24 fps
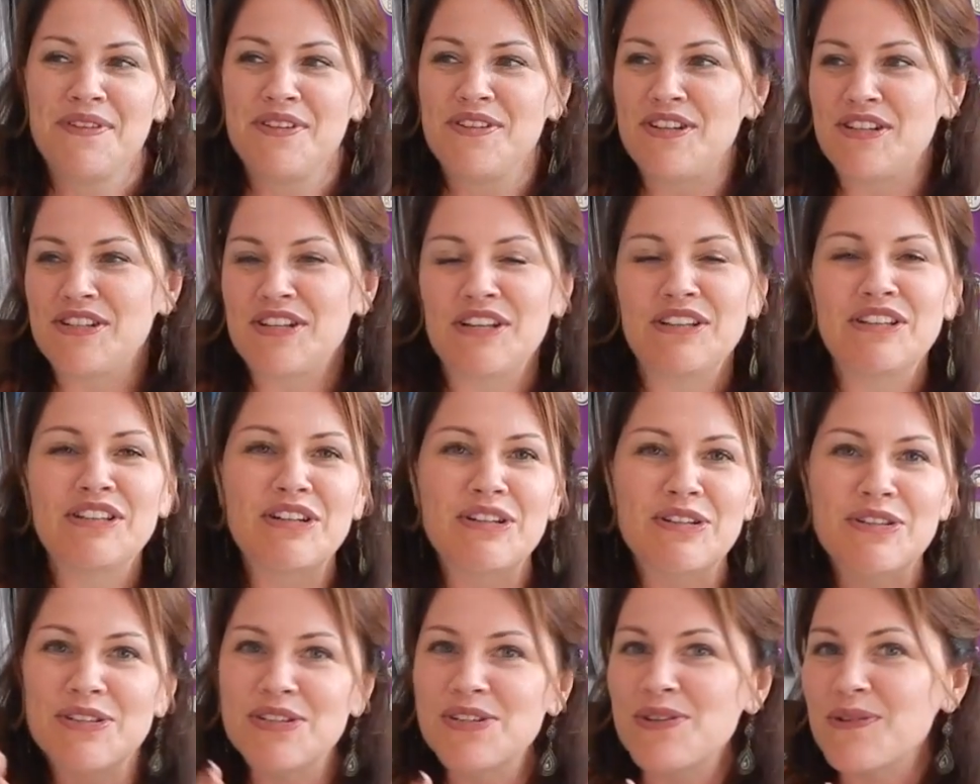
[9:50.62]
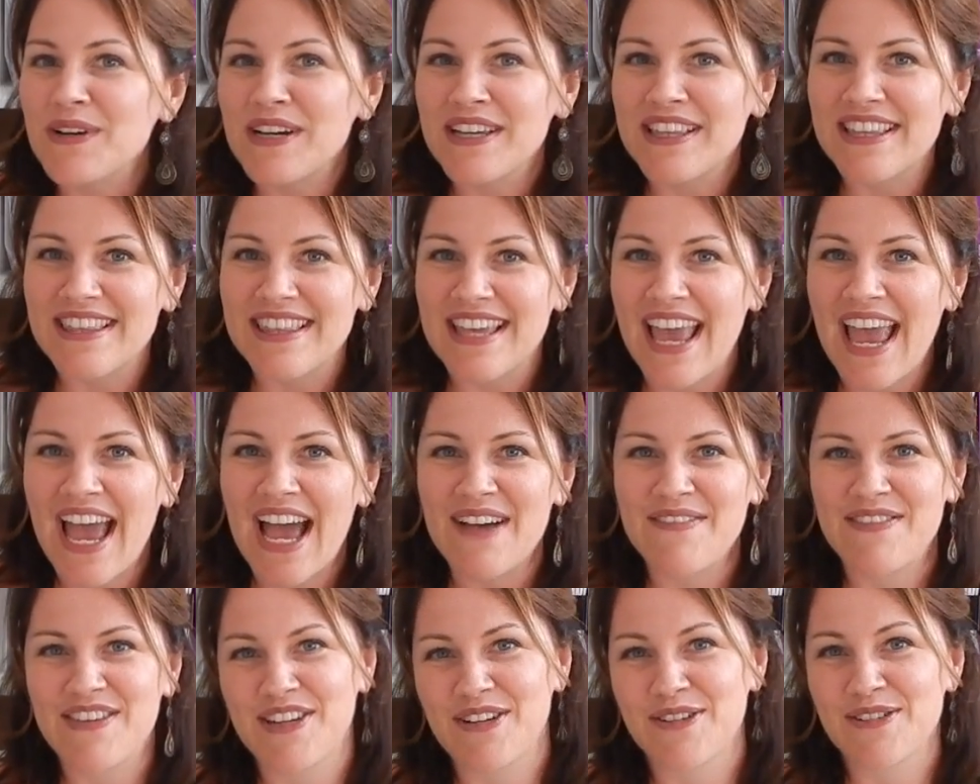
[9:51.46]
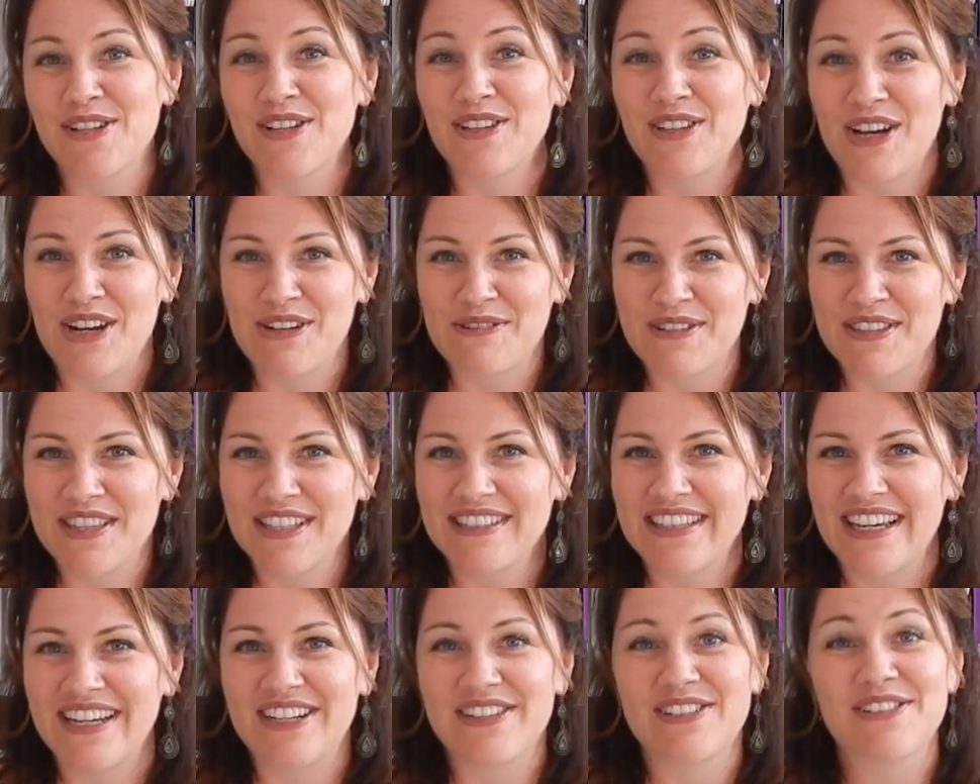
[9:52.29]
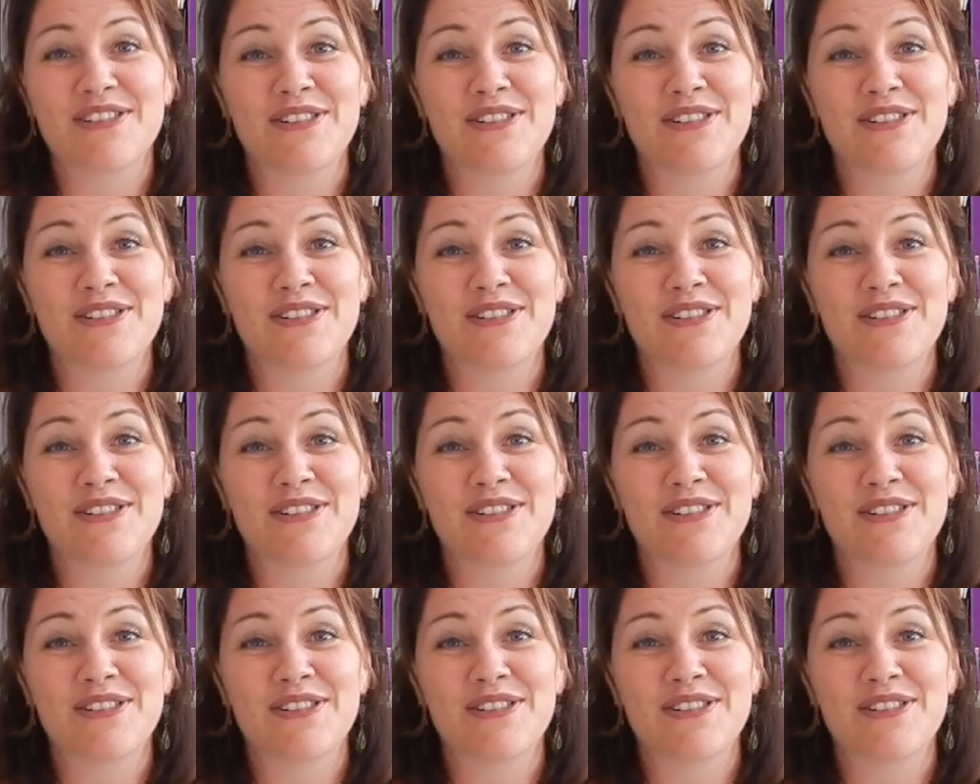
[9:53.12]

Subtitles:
just a little story that they have that goes along with the letter.